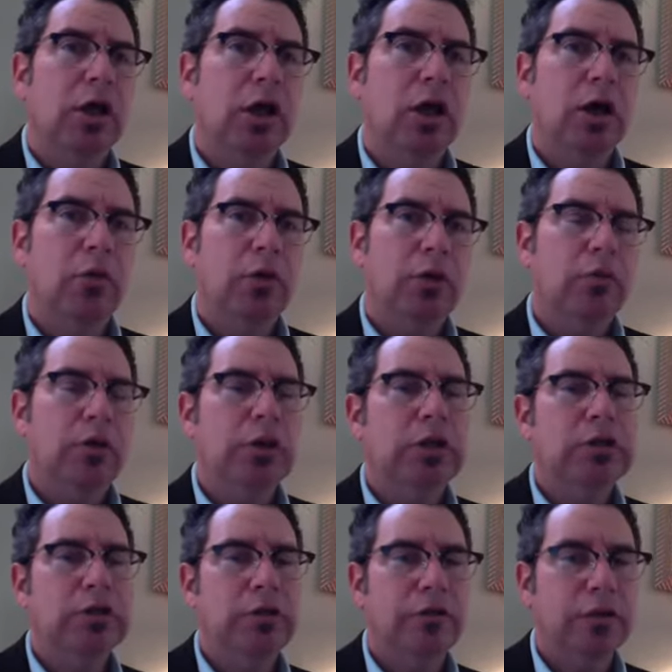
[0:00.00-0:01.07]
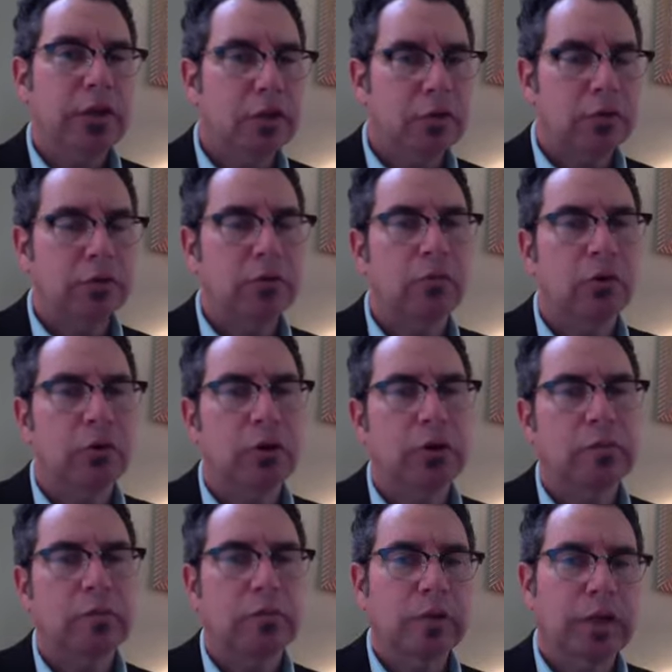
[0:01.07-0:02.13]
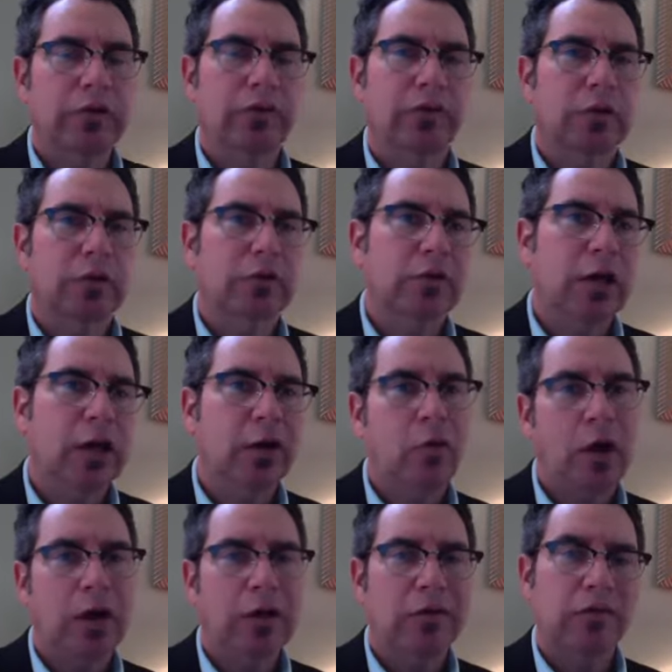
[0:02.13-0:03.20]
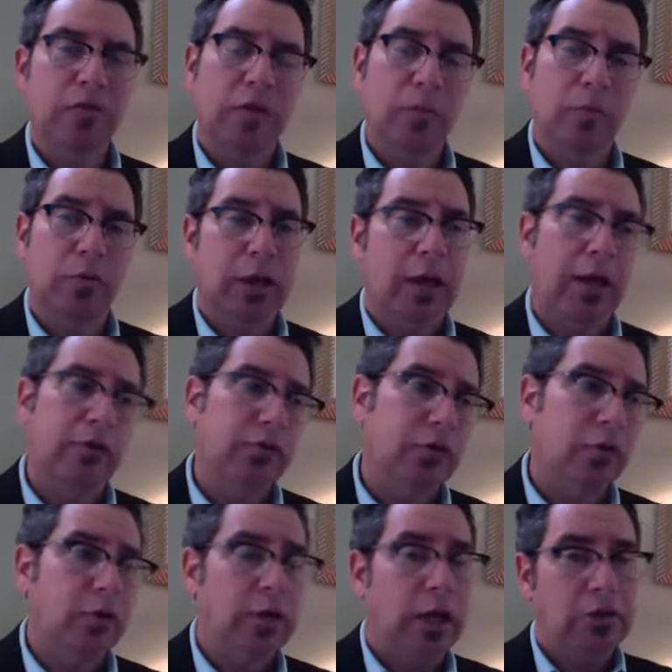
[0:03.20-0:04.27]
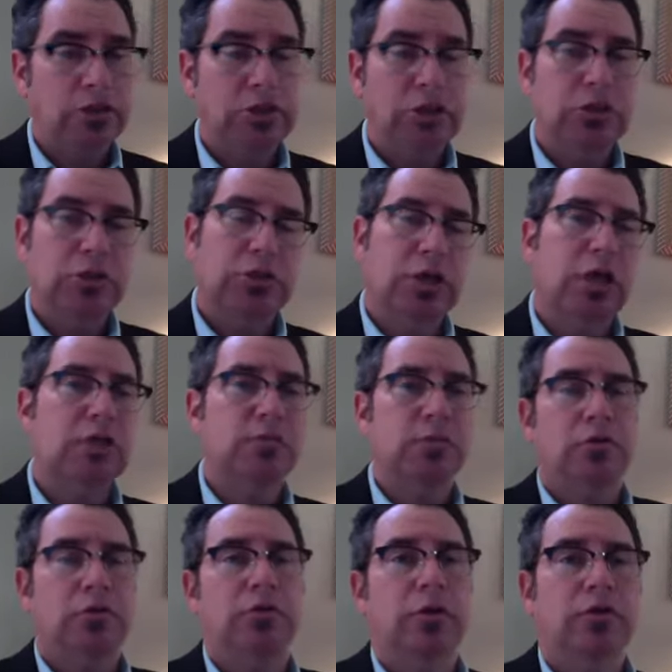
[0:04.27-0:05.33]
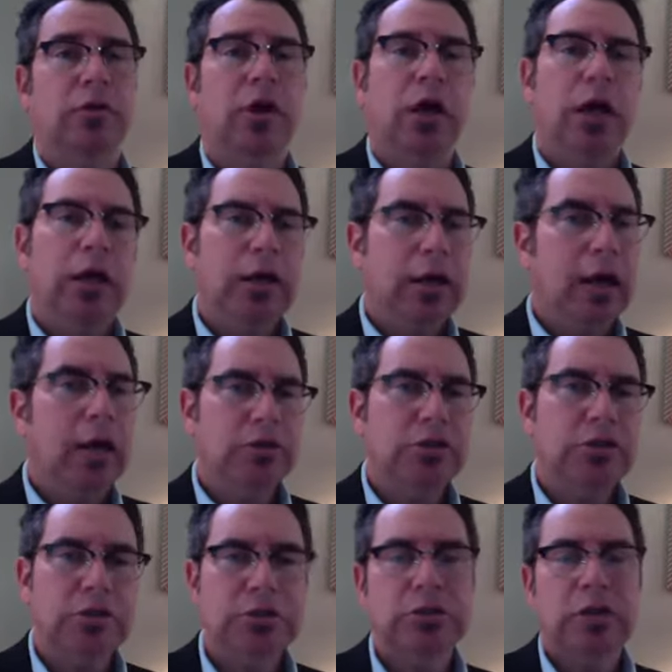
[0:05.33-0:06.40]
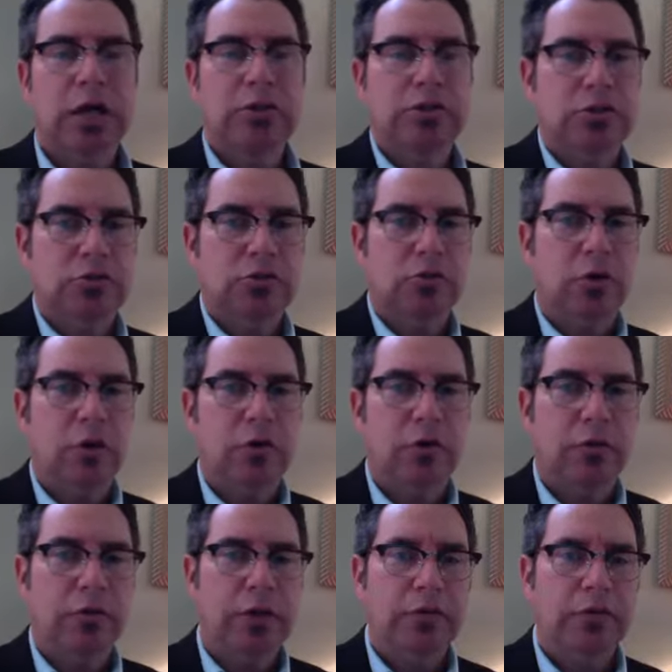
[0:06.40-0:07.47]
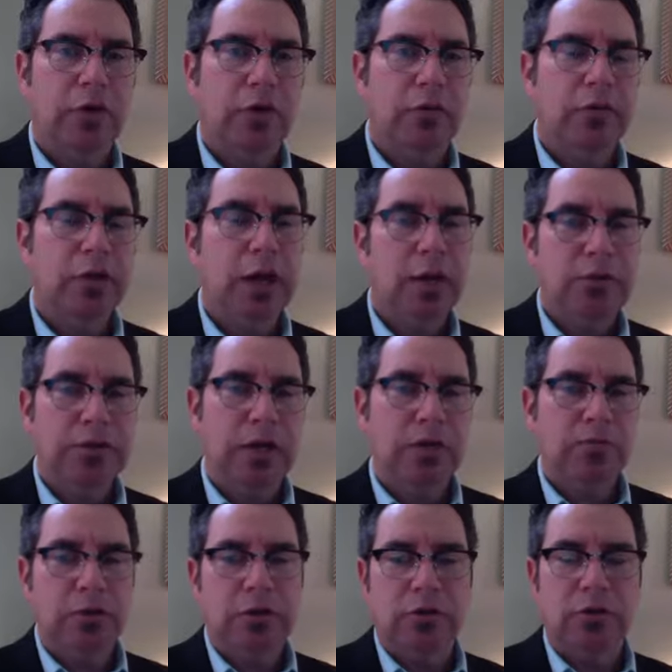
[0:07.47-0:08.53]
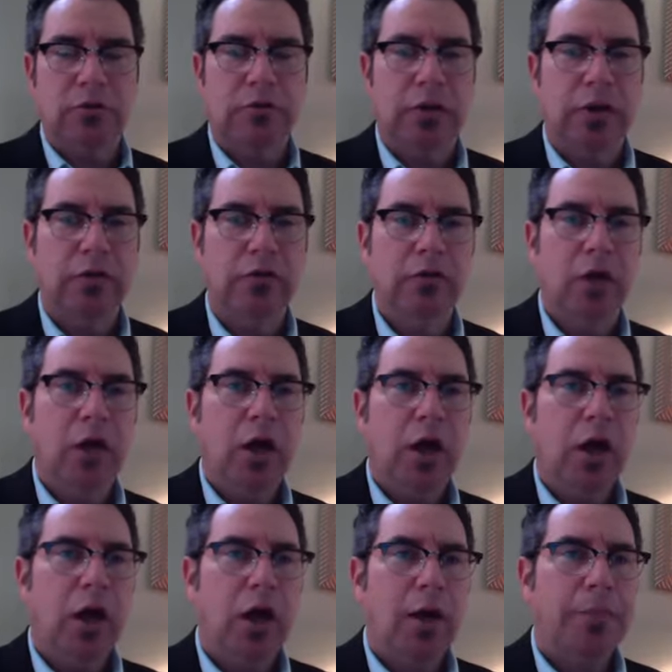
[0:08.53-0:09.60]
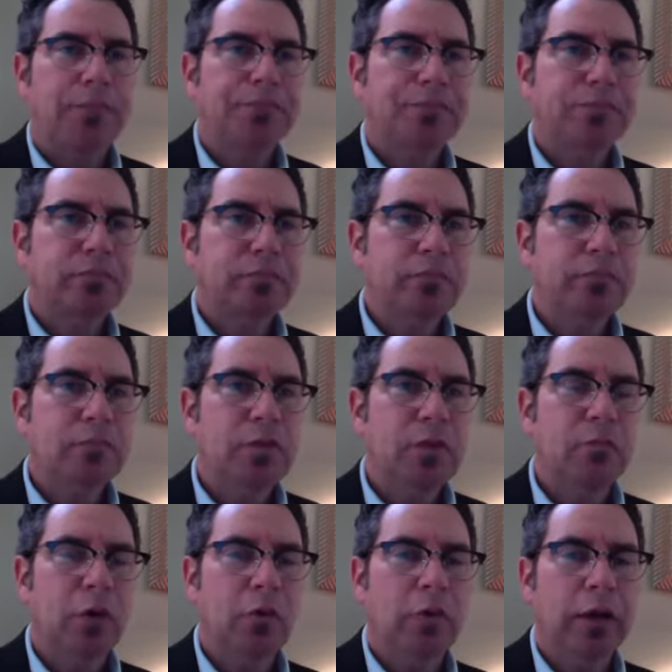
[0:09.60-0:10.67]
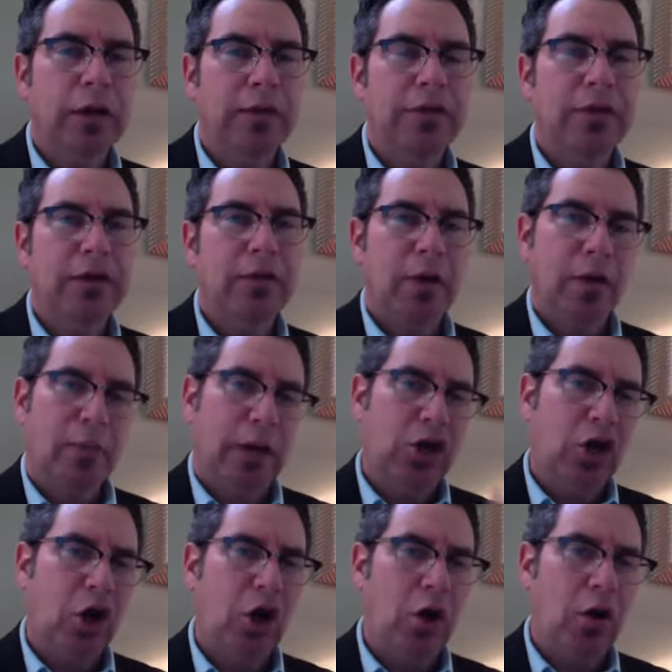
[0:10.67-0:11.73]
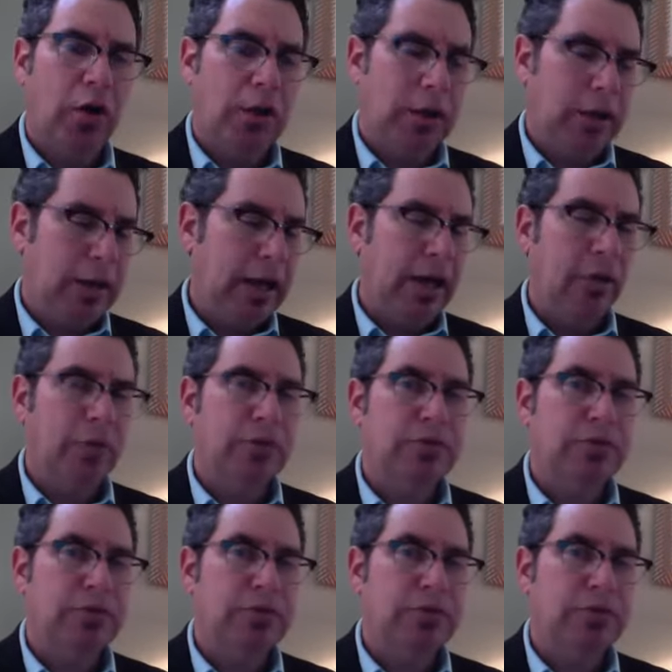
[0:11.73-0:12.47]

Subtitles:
we need to think a little more complexly. It's not quite as simple as, Jesus asked me to do this. Yeah, Jesus asks us to do things all the time. He's asked me to do things. But when I think about my calling and how it's